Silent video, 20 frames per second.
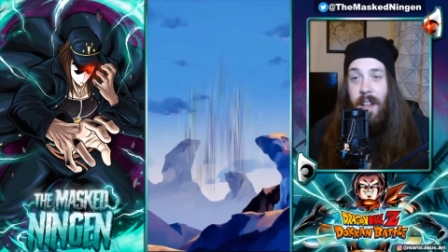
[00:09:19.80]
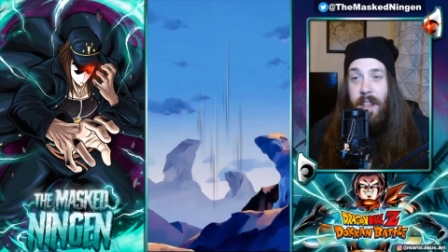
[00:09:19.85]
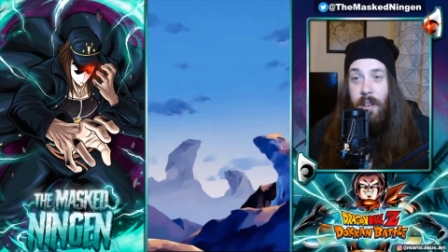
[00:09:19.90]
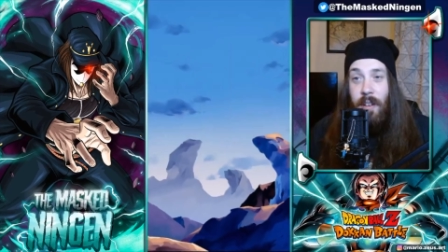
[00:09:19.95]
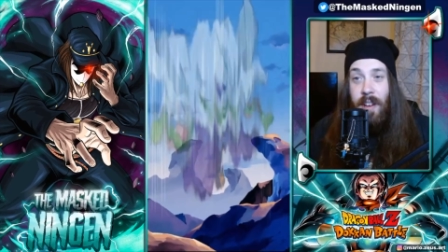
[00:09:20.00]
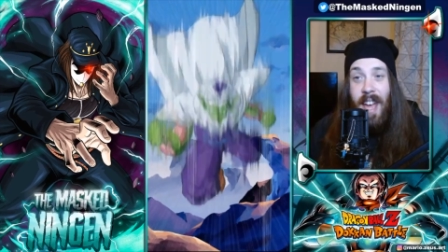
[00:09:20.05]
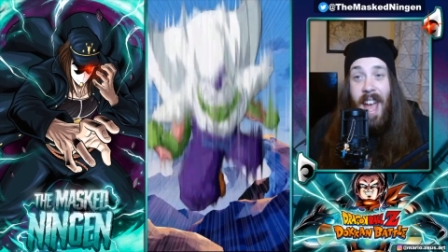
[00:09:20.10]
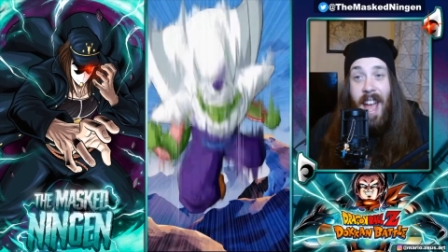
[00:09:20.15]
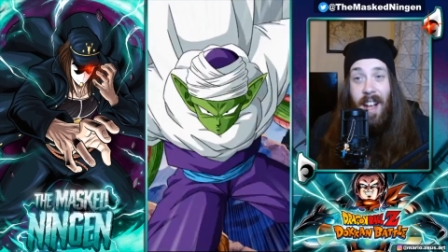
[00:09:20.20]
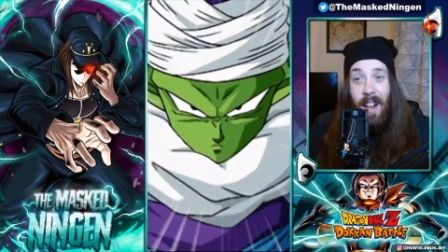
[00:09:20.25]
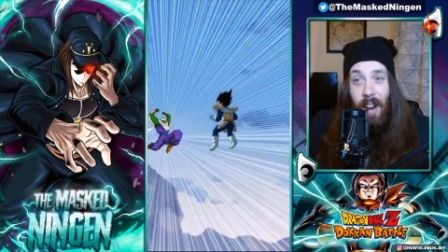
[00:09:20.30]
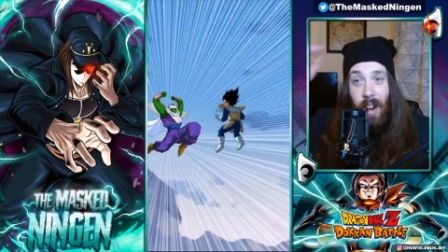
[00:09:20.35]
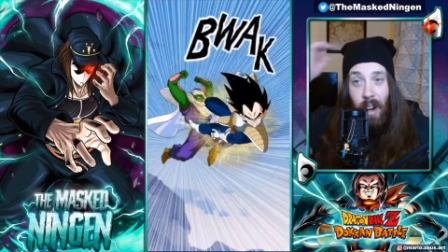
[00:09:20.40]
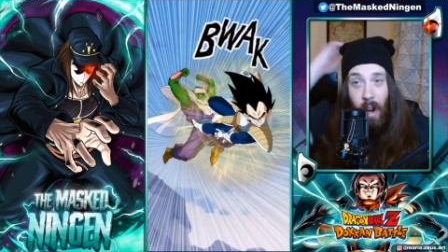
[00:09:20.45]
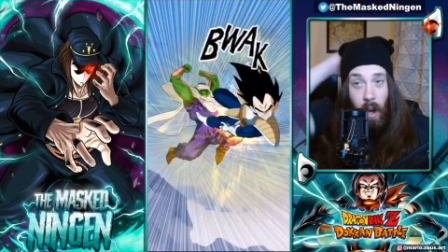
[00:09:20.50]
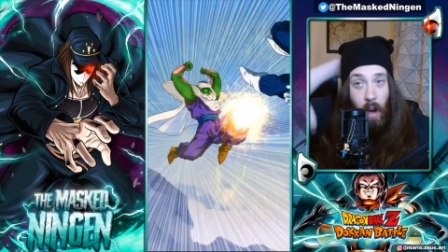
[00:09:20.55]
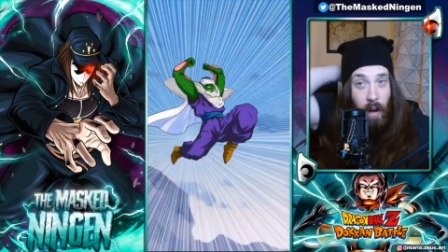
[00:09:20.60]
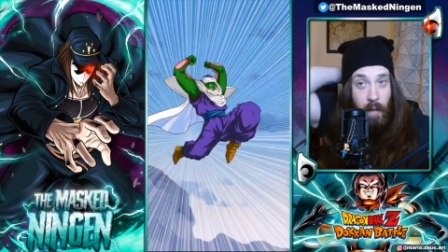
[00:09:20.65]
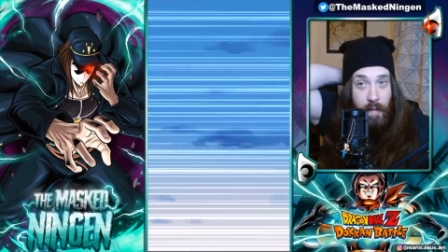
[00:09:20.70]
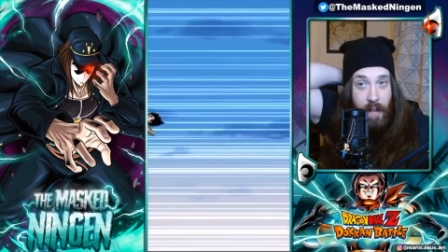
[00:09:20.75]
You're getting a
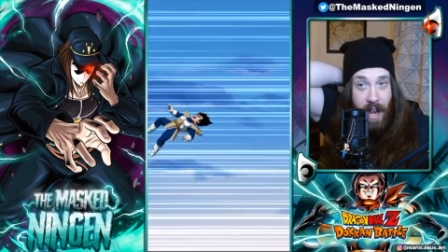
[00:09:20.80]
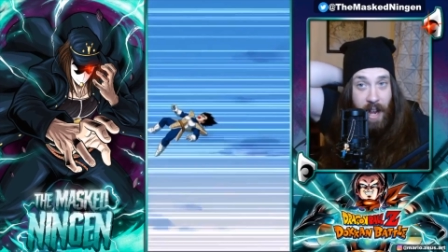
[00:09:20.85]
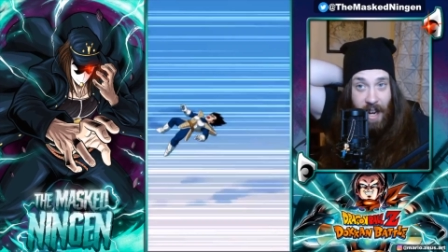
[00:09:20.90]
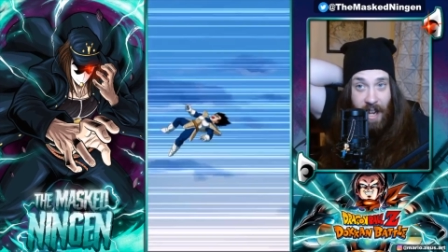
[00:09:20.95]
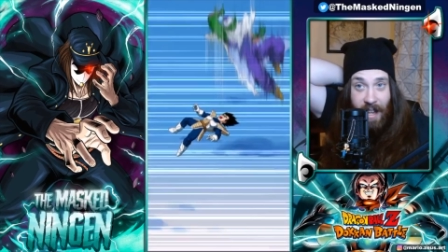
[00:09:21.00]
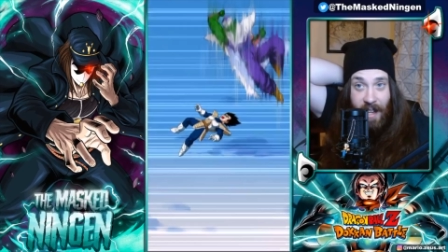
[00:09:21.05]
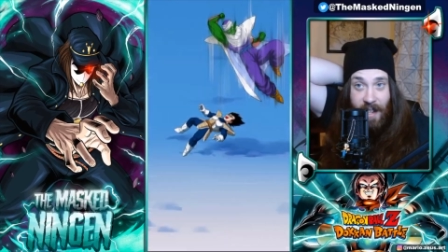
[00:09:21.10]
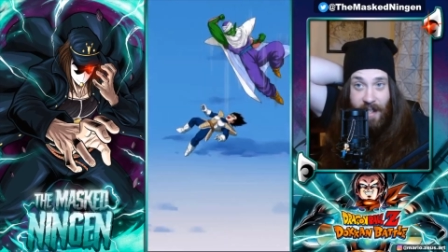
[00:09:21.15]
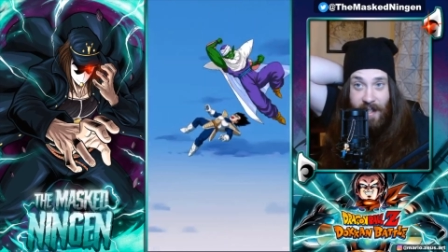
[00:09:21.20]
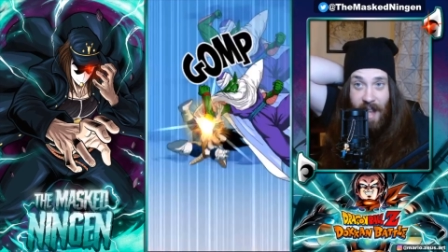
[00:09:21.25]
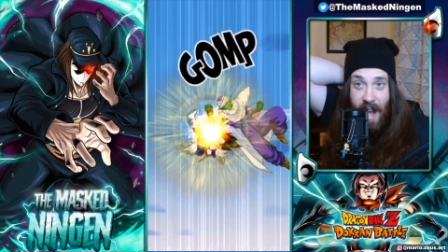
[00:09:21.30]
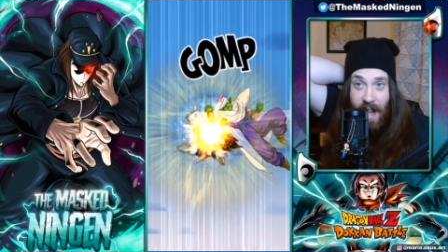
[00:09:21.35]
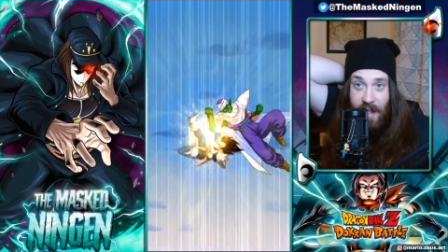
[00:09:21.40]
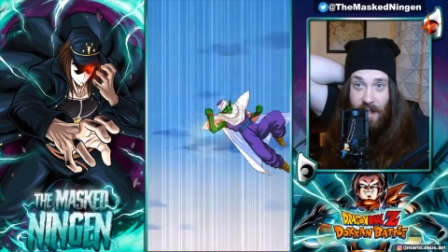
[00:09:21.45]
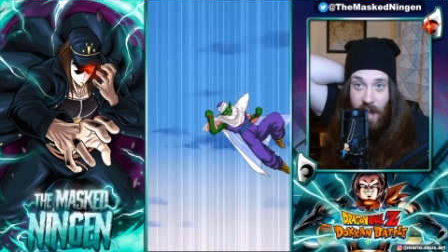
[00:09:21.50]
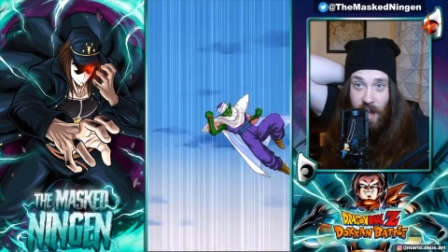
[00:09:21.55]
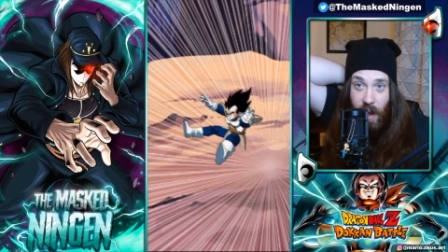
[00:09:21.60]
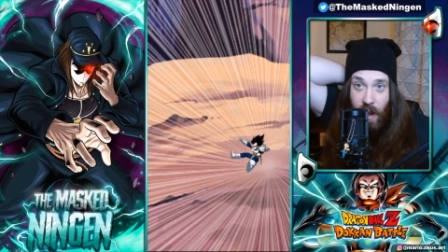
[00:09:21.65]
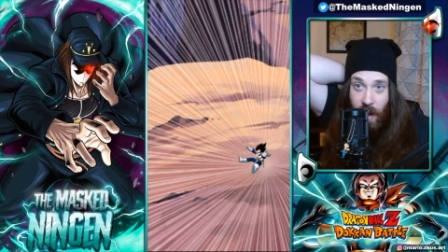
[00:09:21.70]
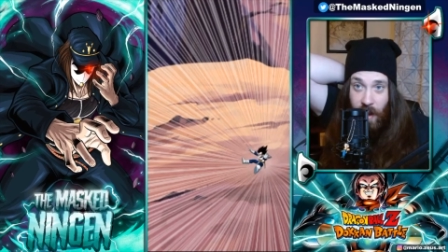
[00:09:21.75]
lot of healing because that
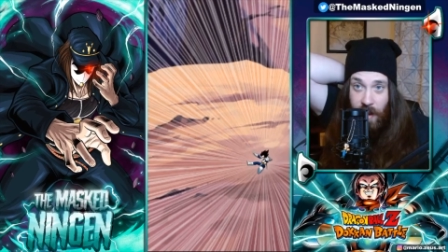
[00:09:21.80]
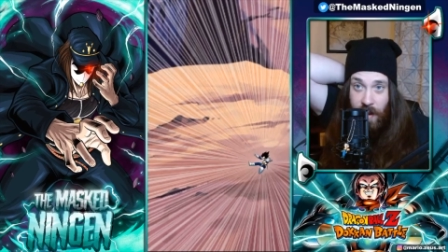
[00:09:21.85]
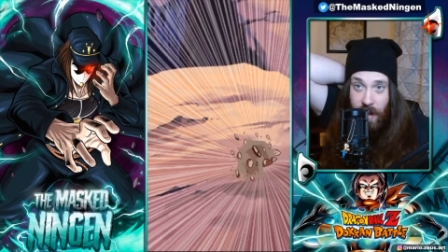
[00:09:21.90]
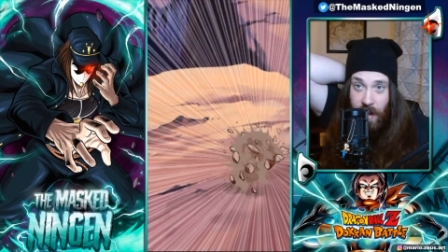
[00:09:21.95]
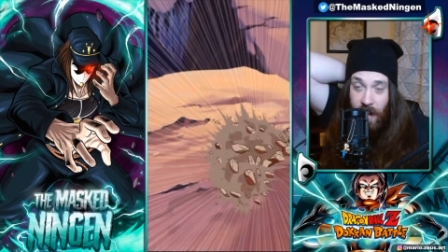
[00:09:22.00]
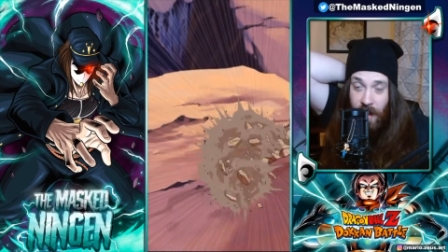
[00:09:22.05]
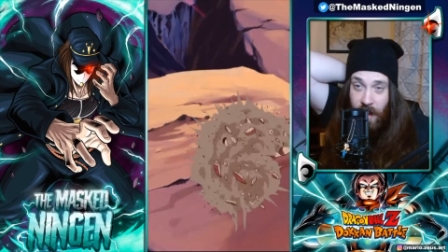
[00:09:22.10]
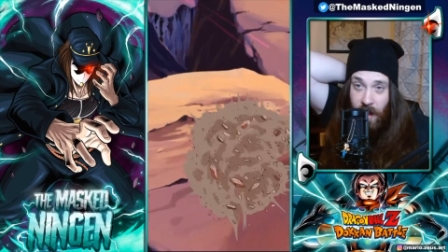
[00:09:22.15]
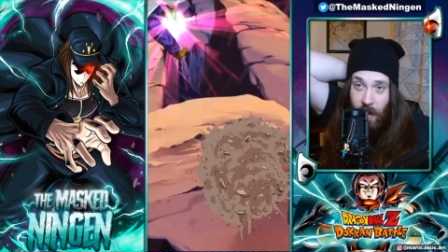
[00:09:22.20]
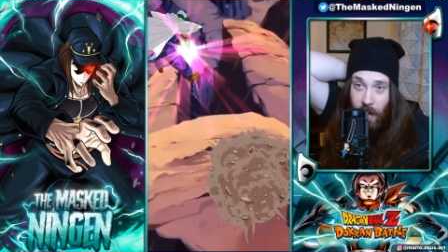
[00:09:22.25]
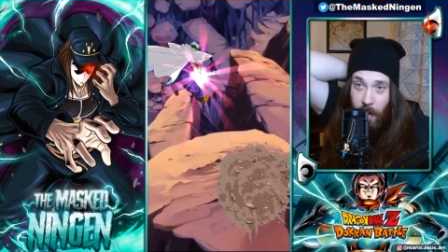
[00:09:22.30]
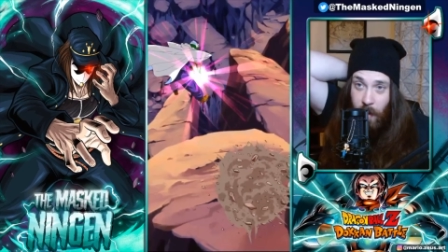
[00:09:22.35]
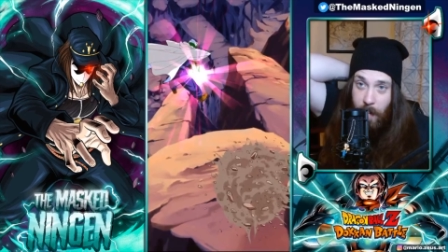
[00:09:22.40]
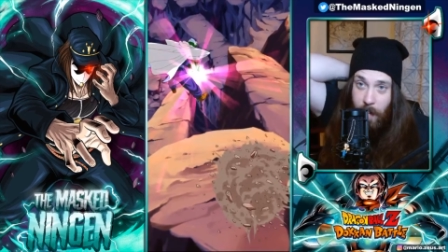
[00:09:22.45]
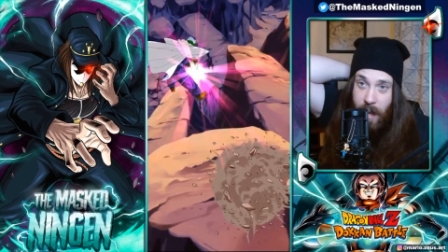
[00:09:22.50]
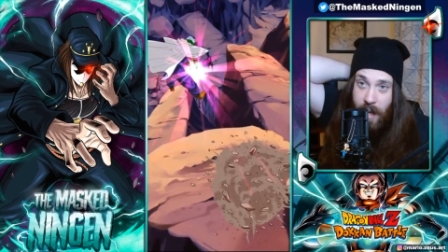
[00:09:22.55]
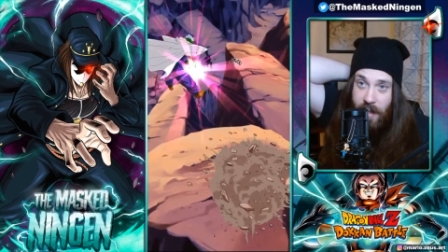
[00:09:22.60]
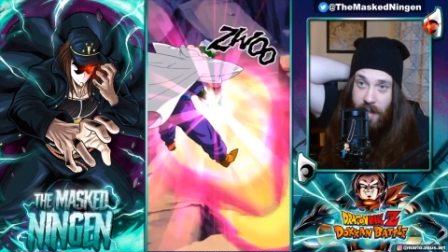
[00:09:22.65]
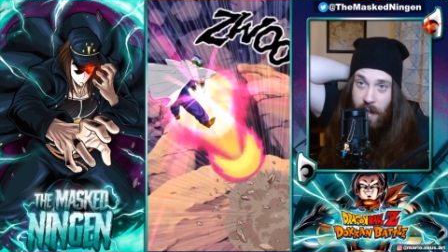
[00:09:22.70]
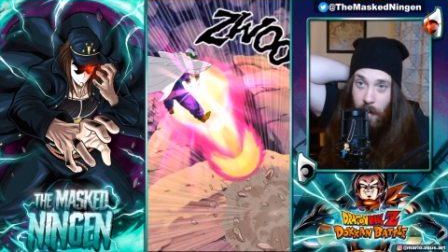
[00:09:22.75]
turn we
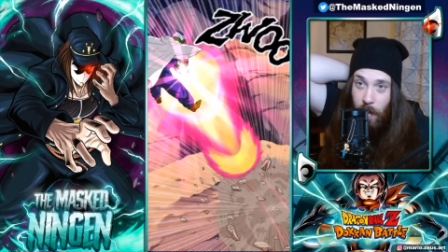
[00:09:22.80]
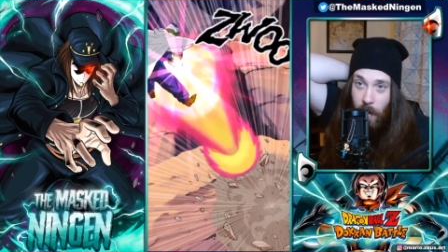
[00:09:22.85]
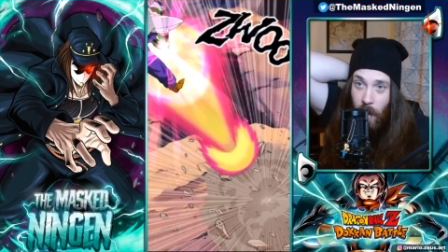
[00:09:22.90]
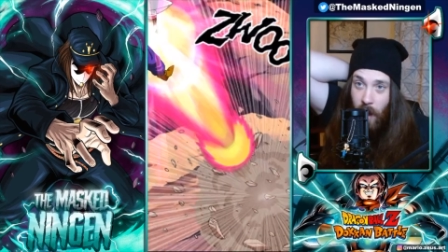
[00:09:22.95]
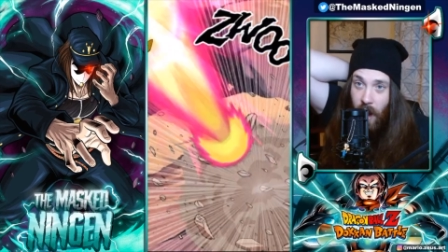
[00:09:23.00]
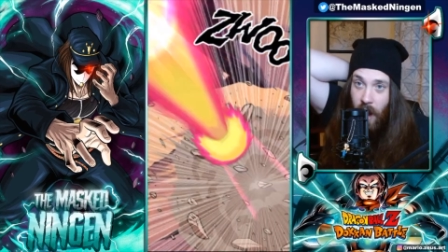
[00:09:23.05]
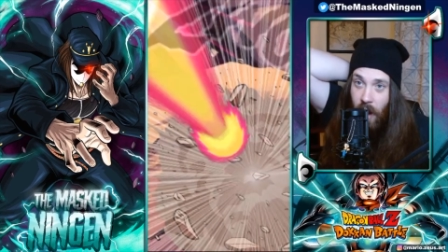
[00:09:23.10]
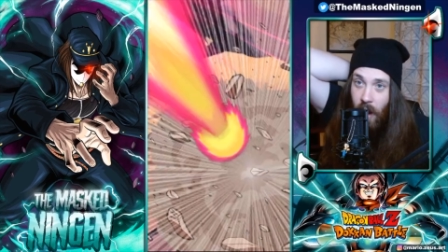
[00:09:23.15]
picked up quite a